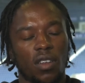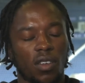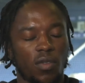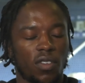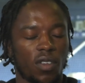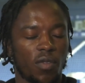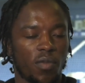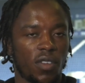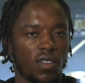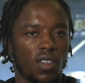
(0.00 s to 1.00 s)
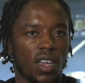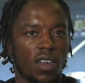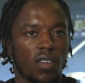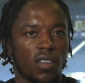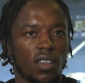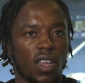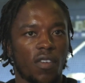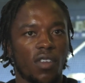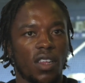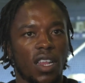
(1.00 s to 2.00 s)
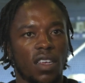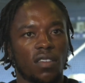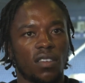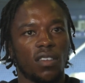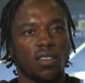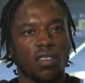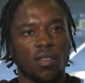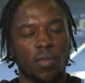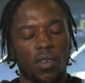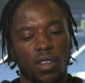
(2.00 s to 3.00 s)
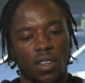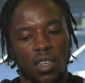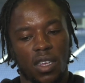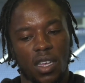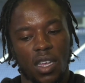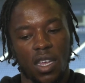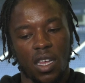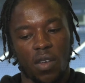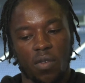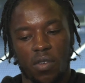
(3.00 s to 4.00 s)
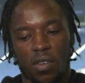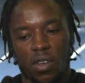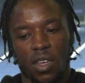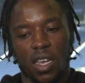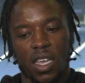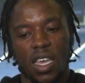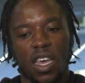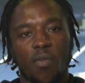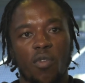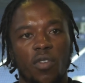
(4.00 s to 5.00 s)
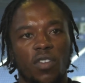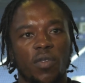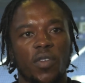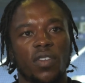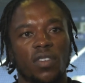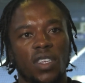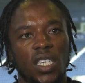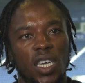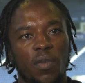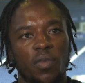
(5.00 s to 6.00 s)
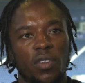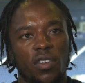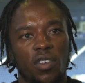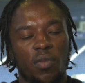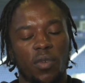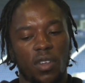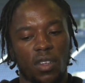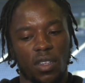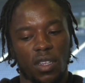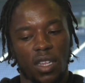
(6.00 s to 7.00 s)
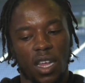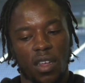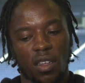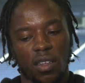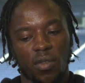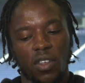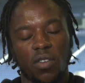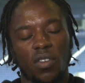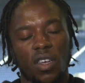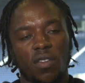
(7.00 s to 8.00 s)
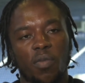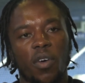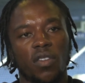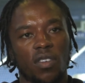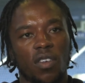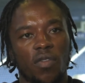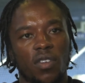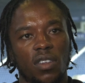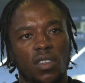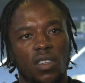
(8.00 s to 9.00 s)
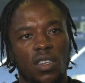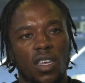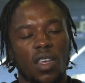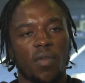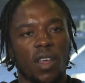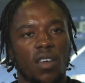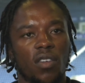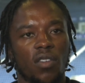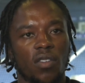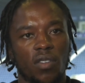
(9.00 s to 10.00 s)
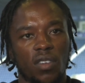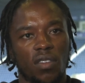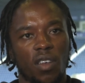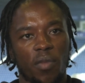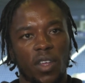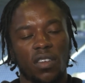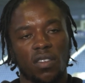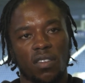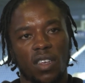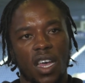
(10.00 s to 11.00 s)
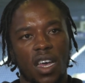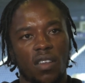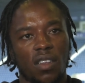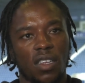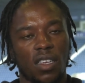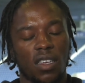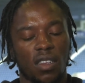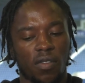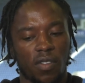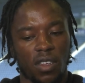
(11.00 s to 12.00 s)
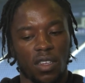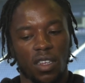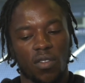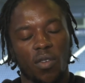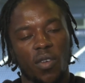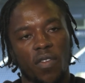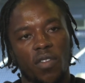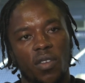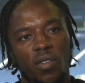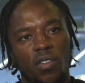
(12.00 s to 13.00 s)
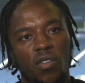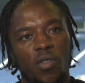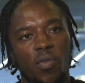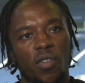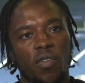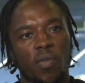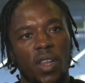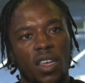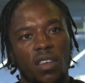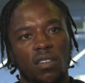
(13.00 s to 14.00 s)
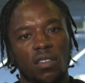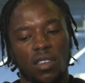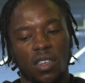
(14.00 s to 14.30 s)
Like I said, we missed it out narrowly last season, but we're a year more experienced in the Championship, but that, use that as a positive and keep that hunger and determination to get out of the league. And I think that's what we have to do as a group of players